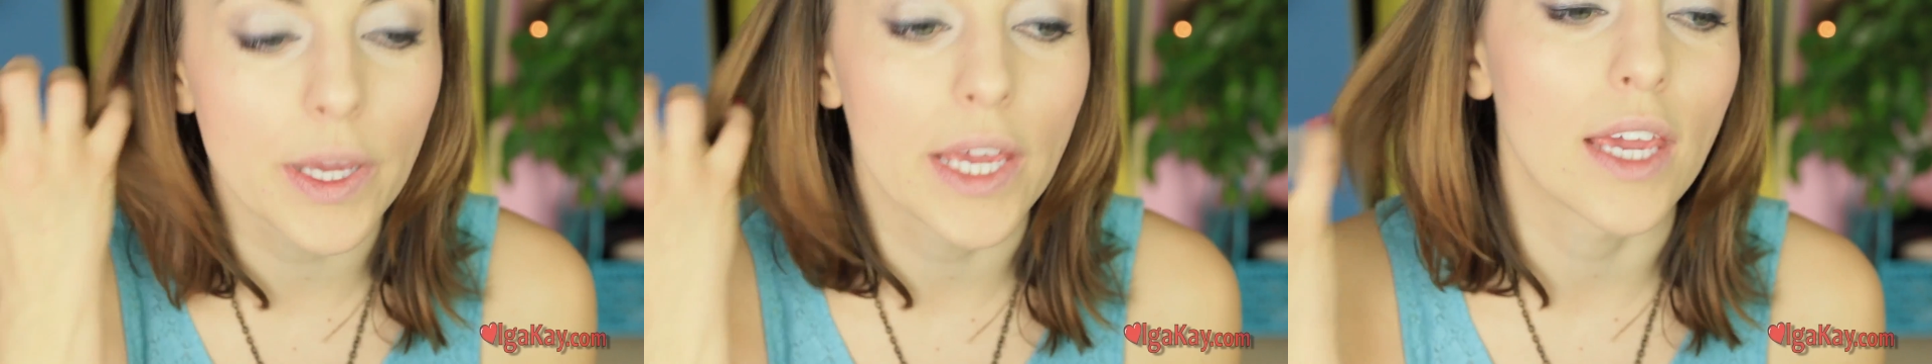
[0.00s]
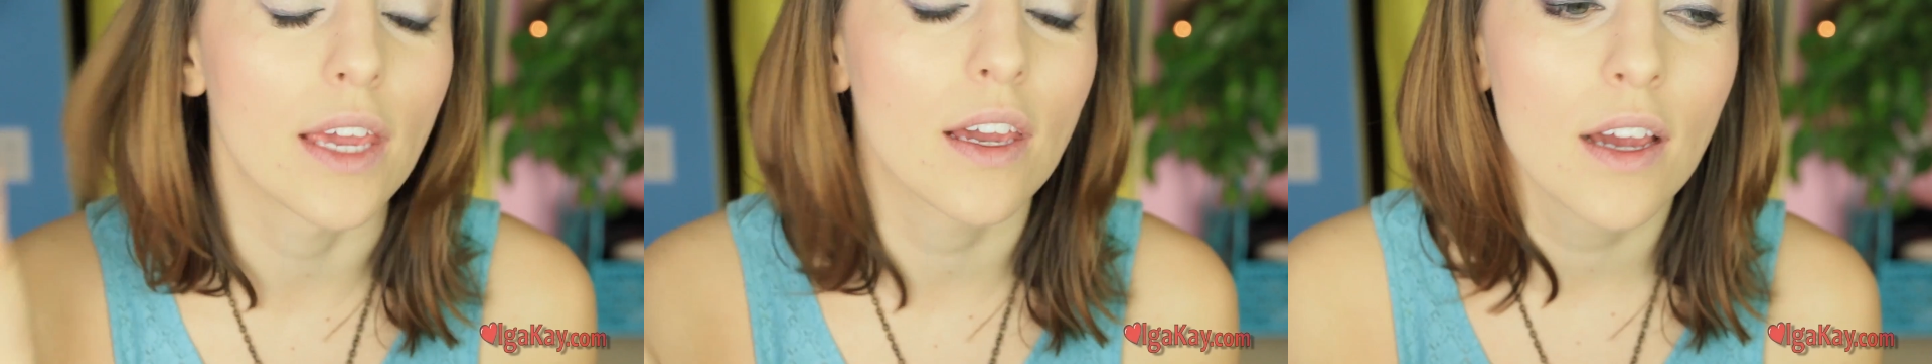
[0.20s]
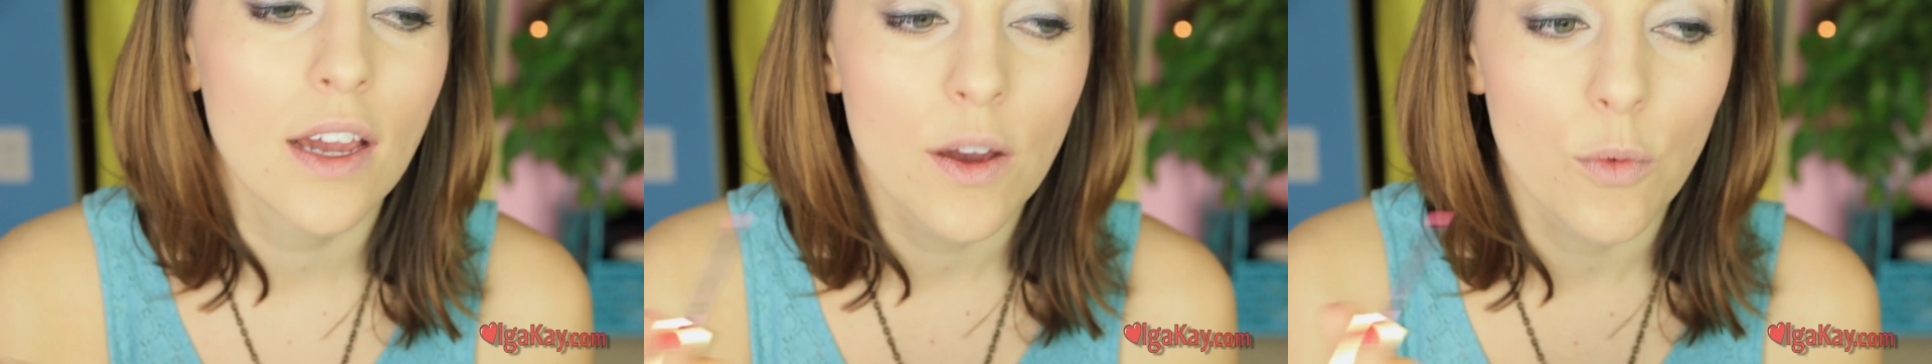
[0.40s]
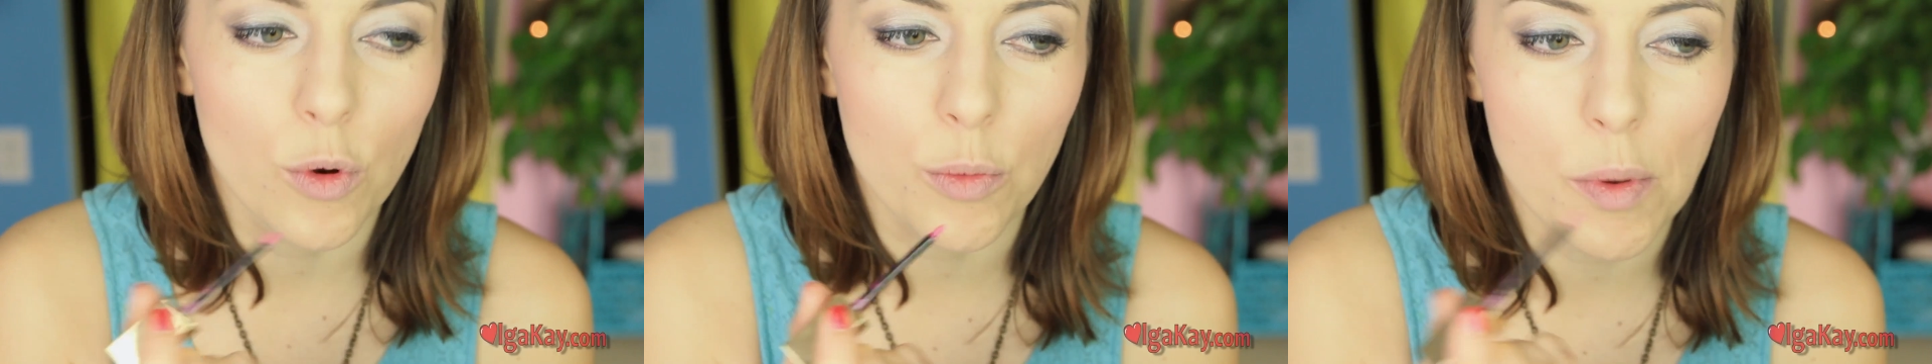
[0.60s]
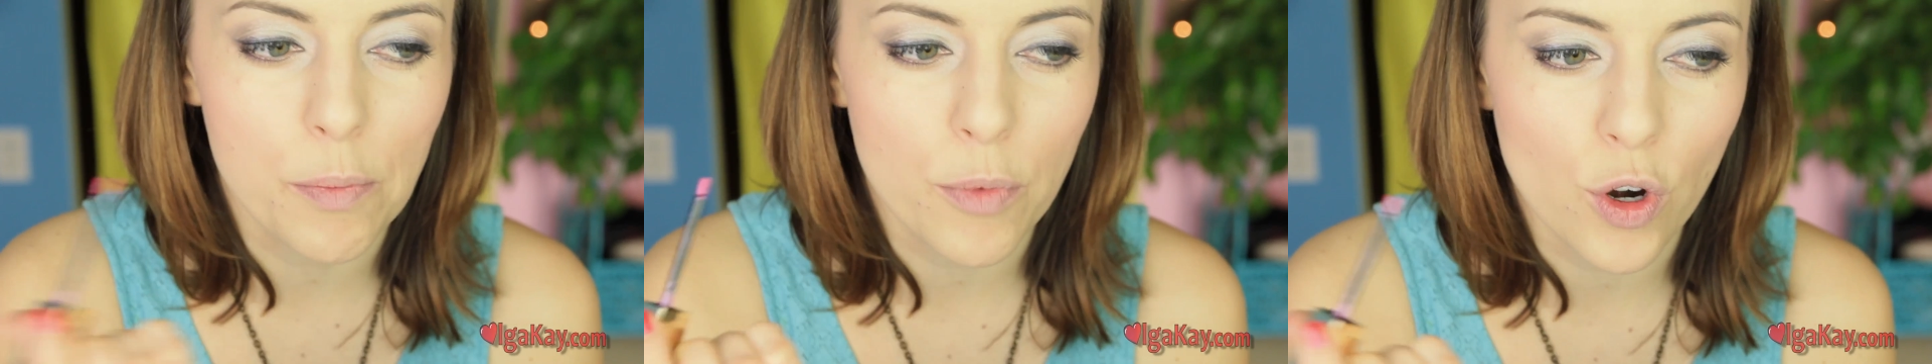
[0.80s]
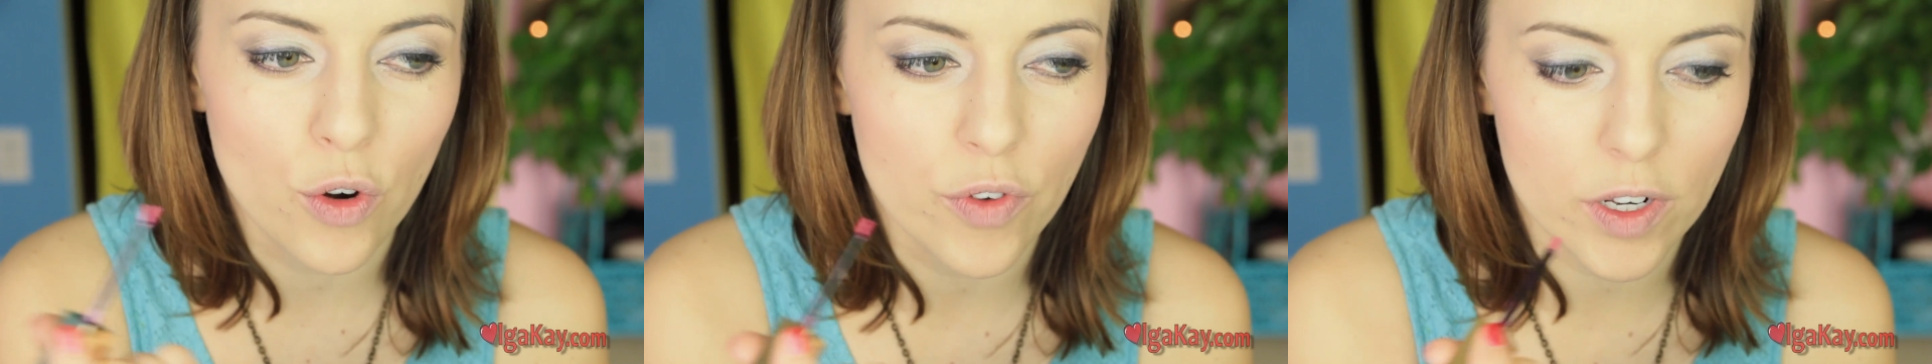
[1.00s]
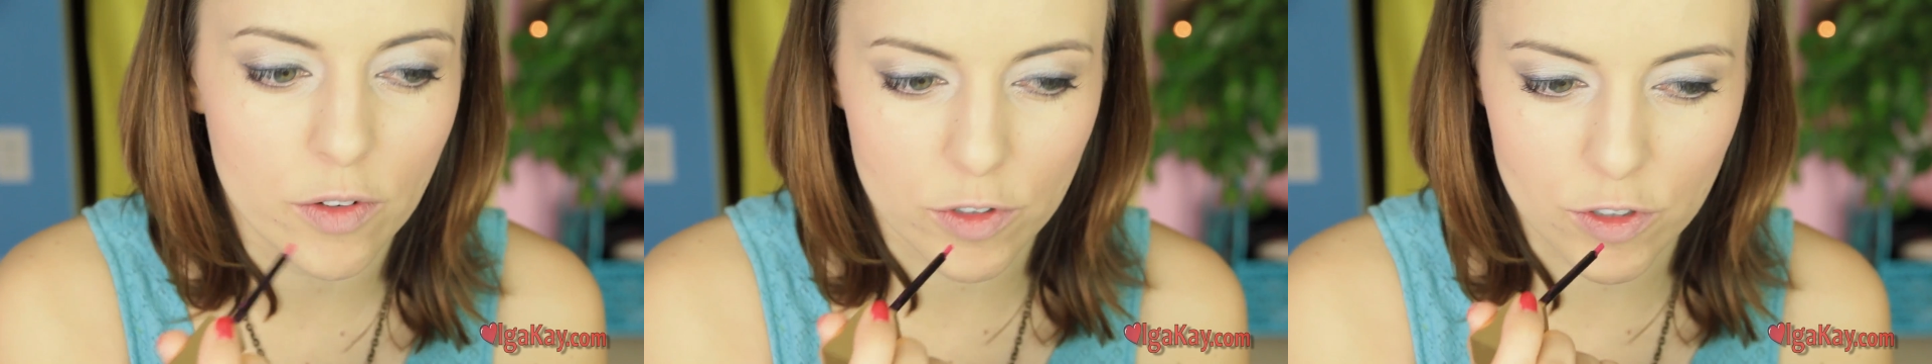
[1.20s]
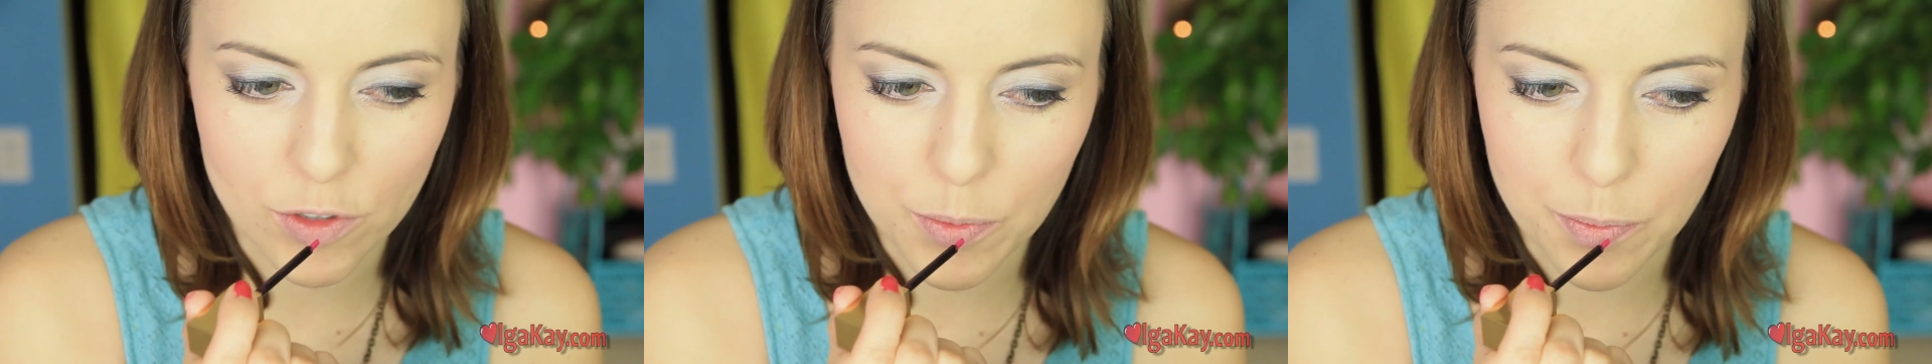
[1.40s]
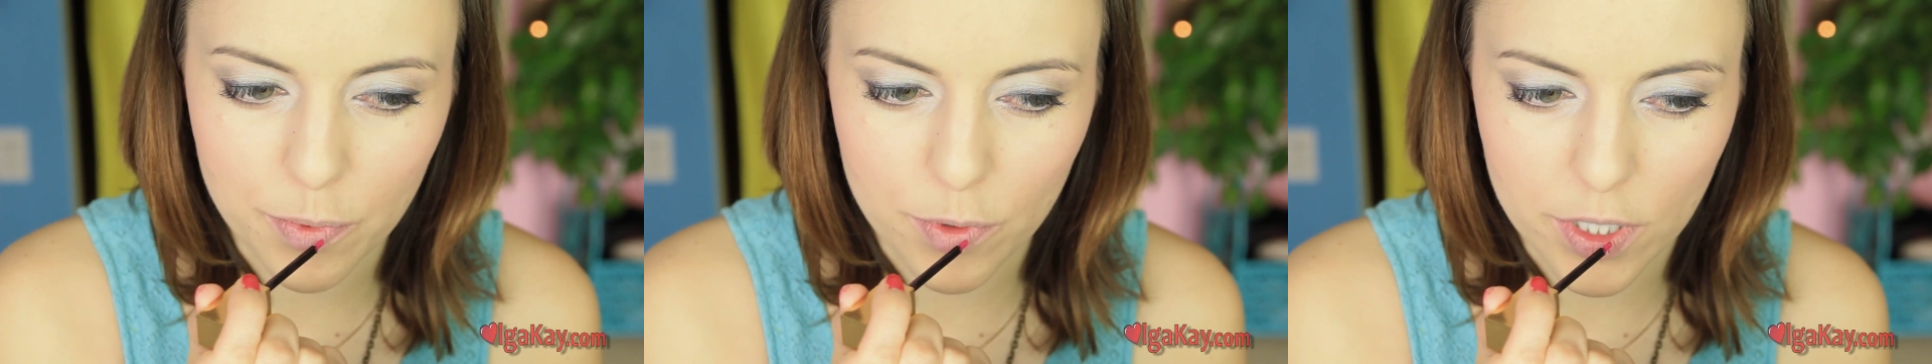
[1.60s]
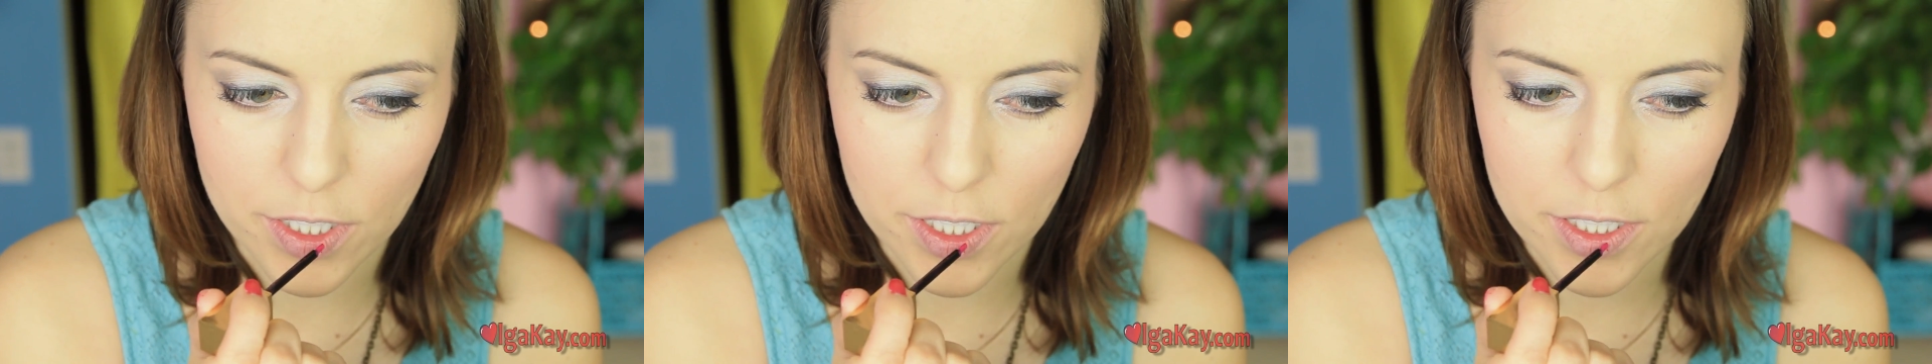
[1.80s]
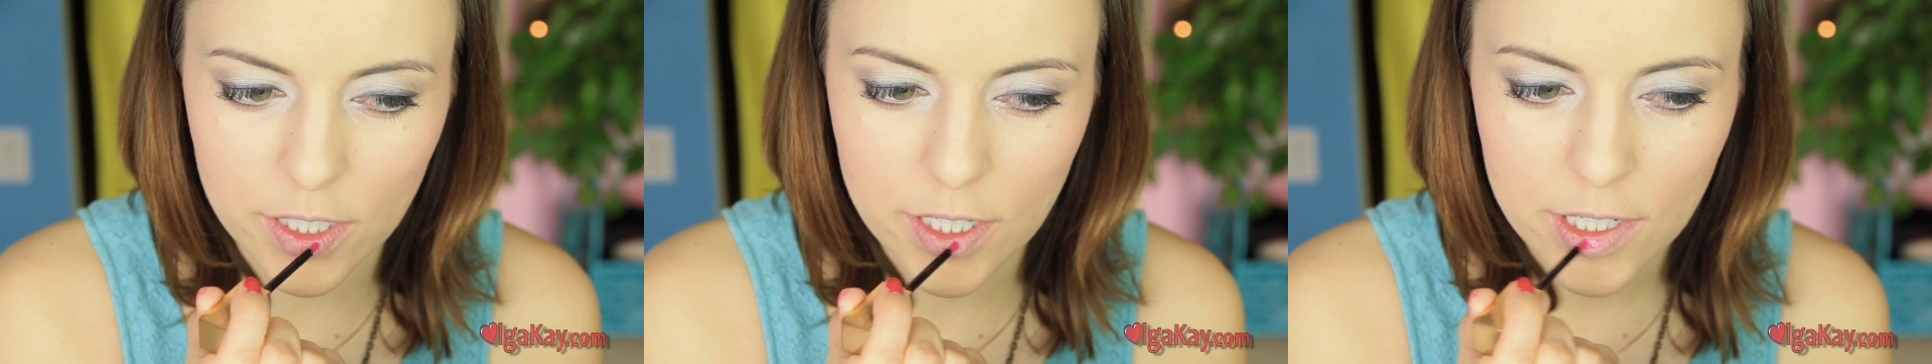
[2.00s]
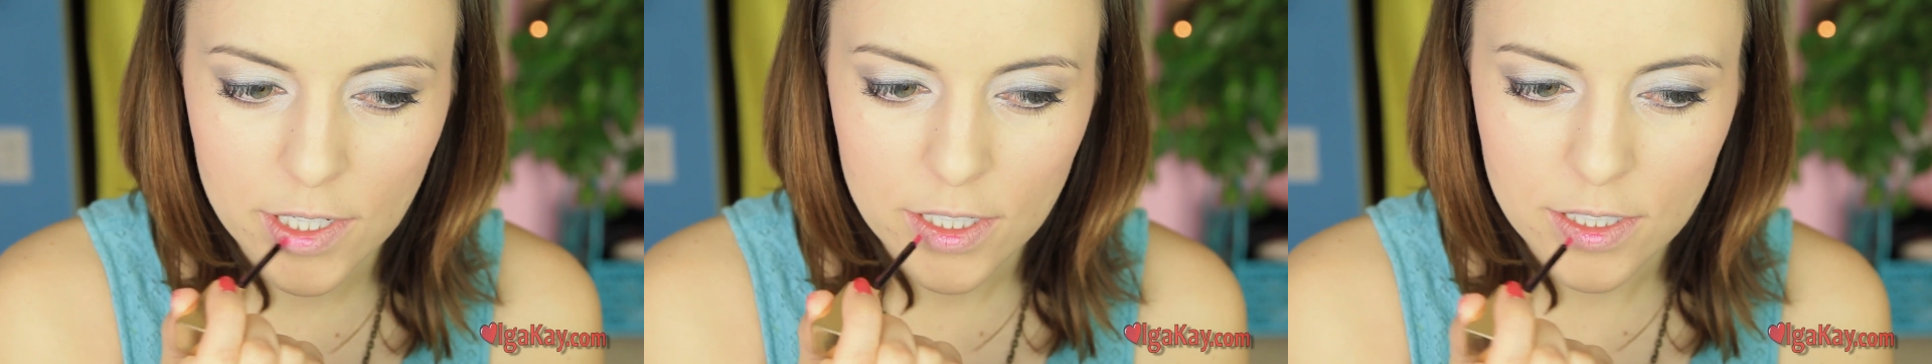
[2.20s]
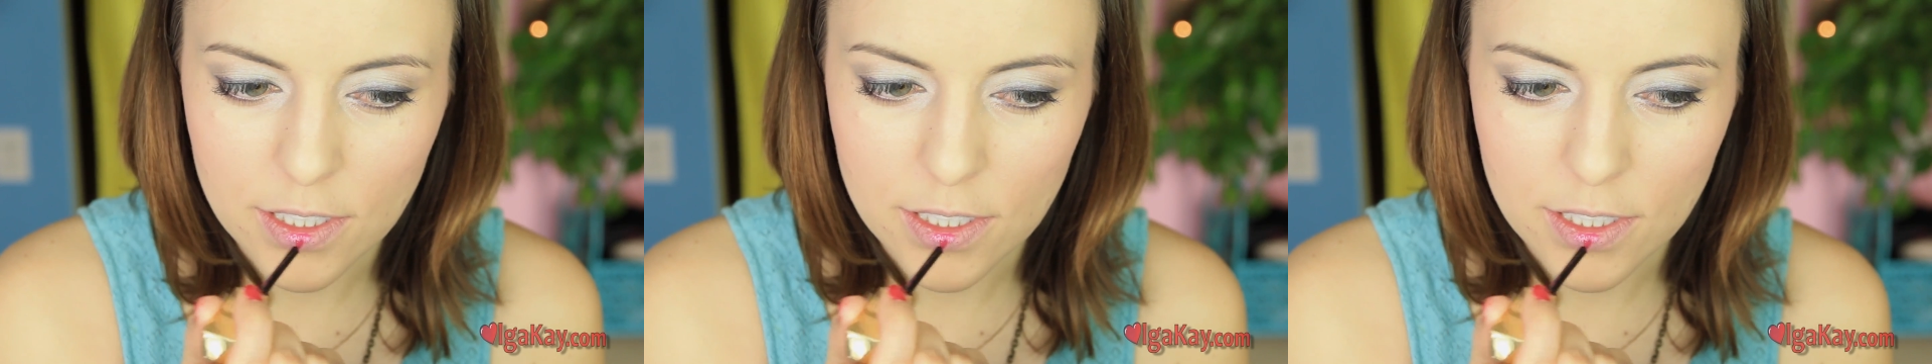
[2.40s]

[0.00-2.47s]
pink would be perfect for spring.